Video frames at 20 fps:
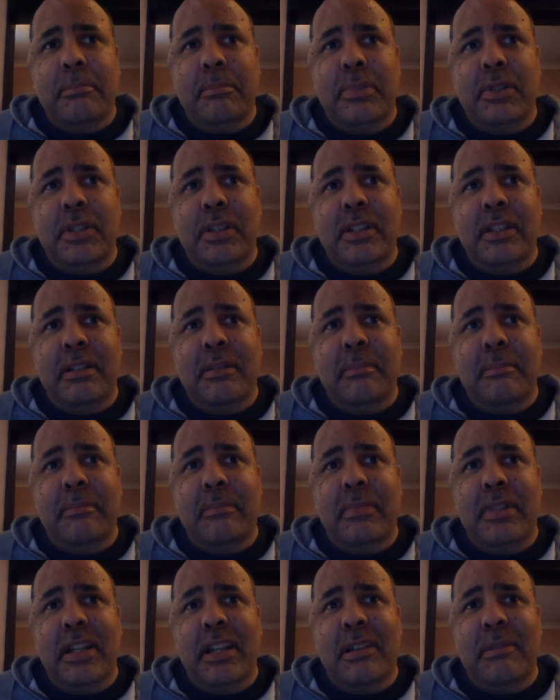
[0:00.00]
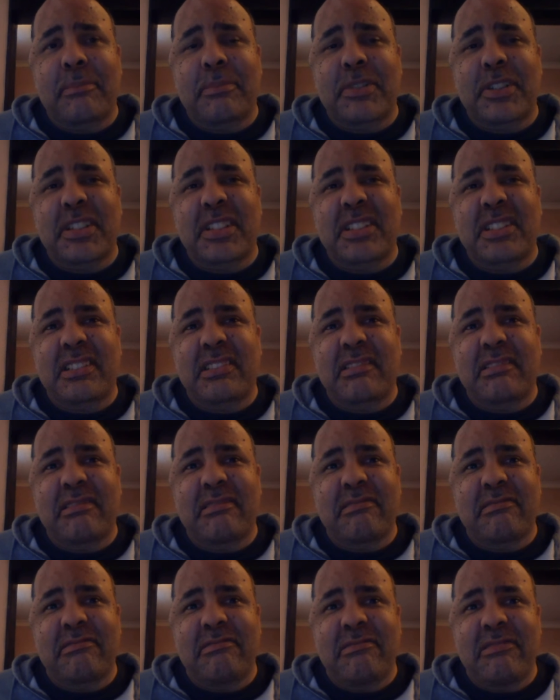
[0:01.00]
But I'm just
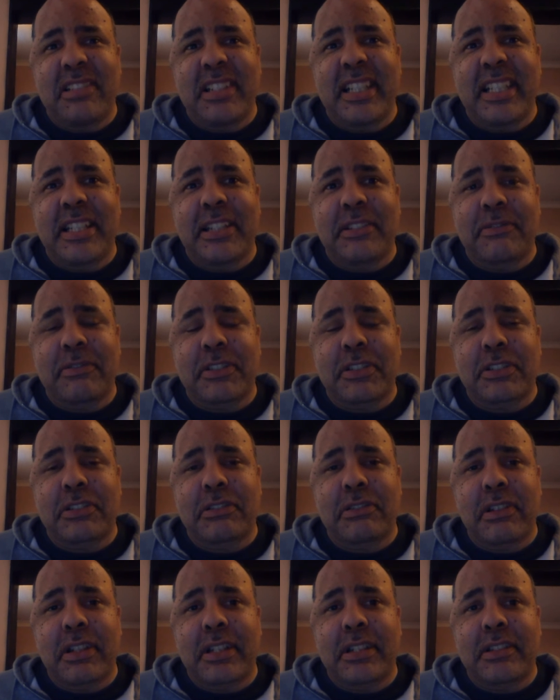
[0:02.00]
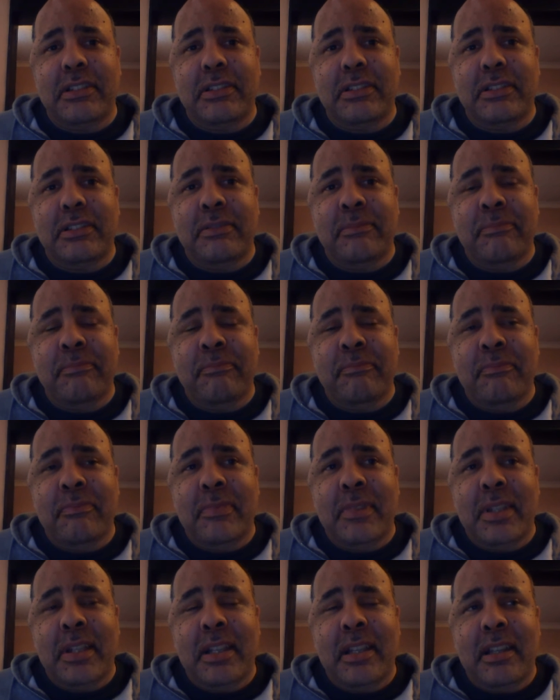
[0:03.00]
really frustrated
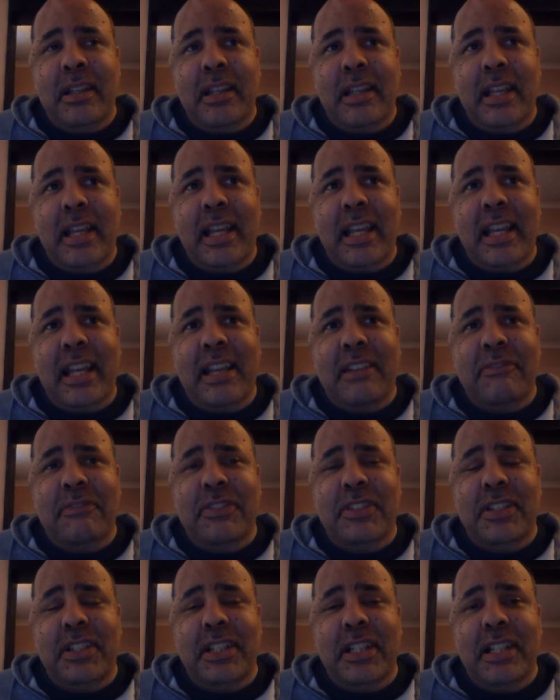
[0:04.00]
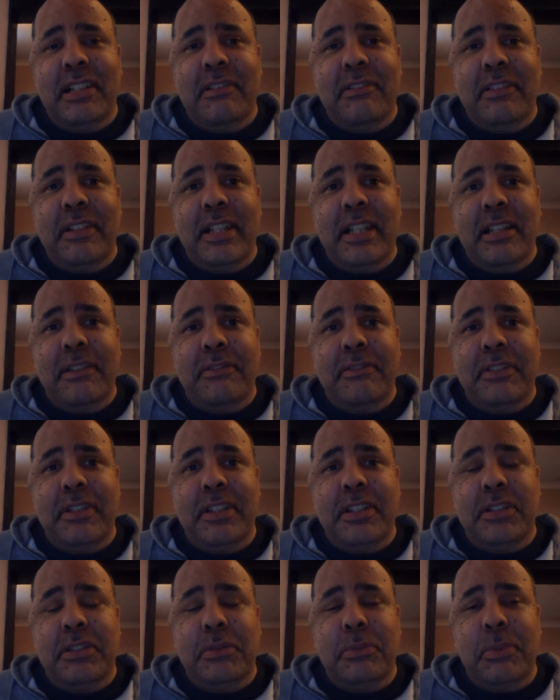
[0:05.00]
at having to live
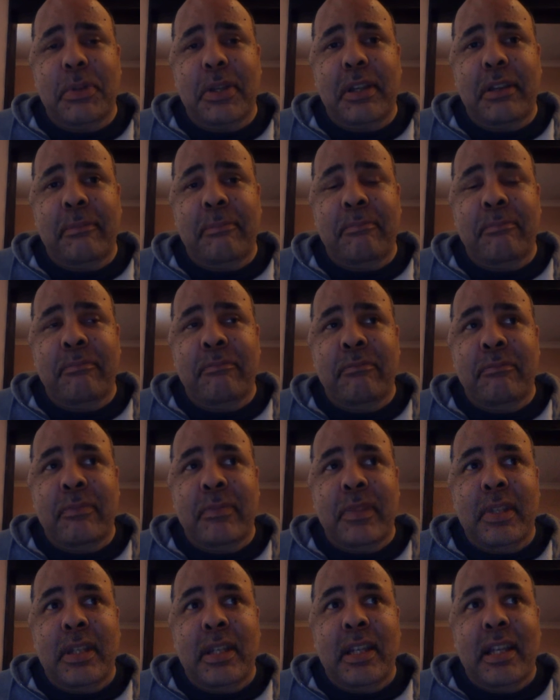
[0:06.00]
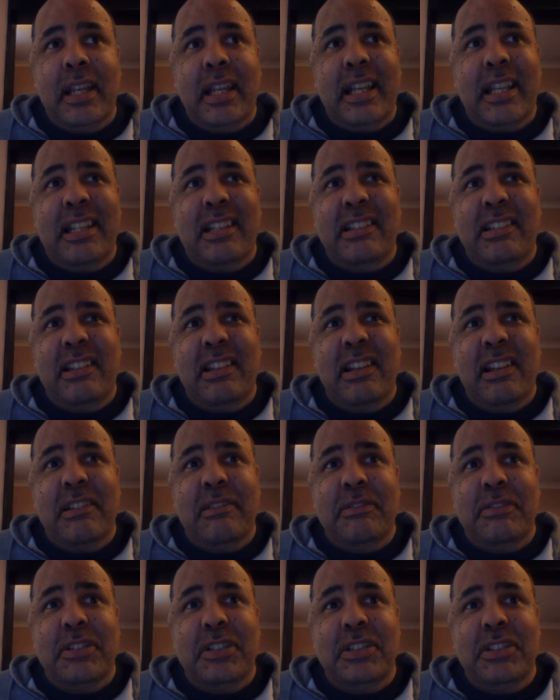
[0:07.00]
this way, and
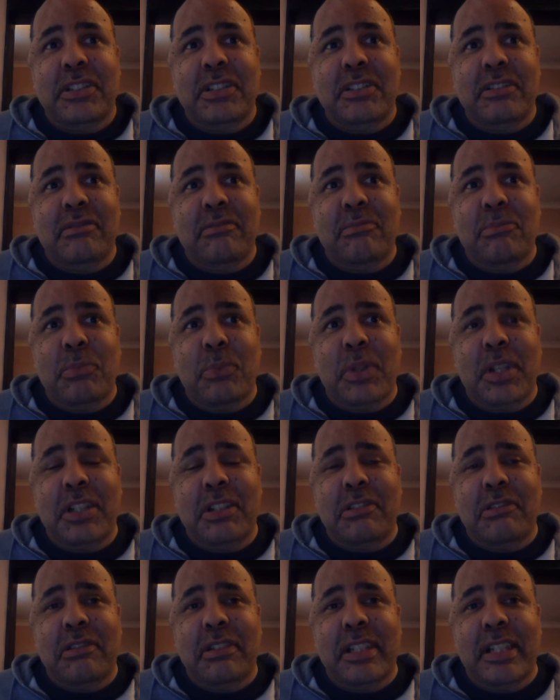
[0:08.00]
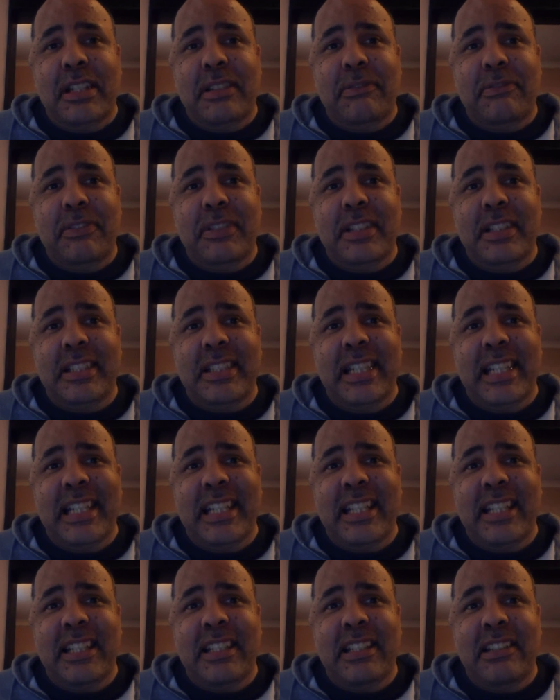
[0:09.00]
I'm just wondering if there's
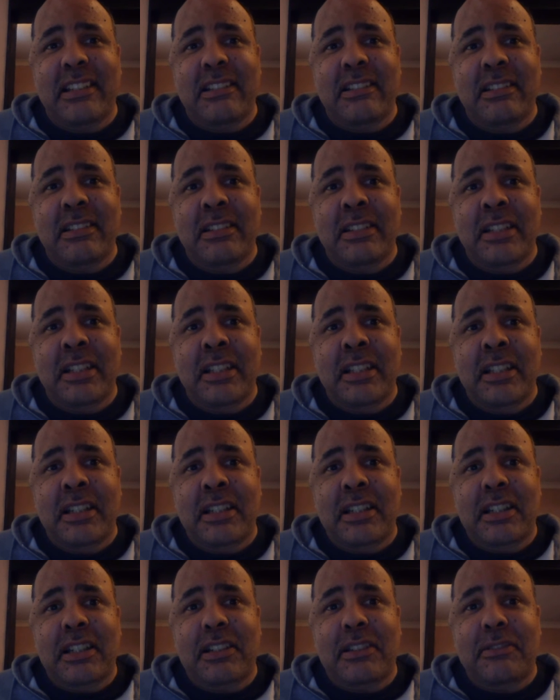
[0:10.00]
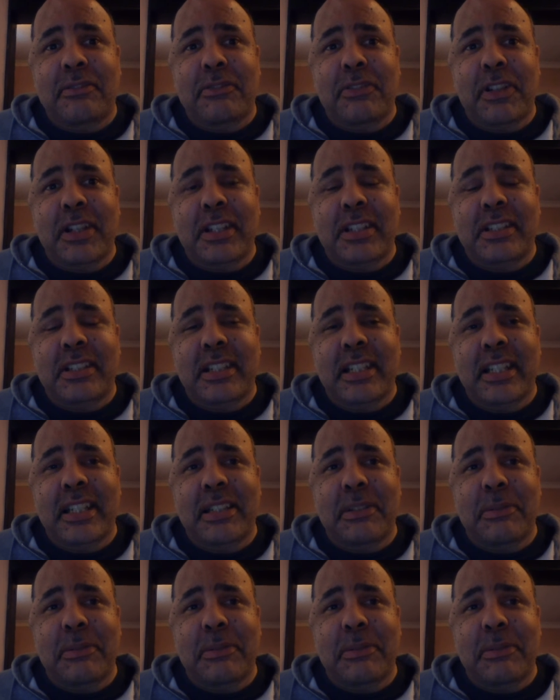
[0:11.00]
any advice that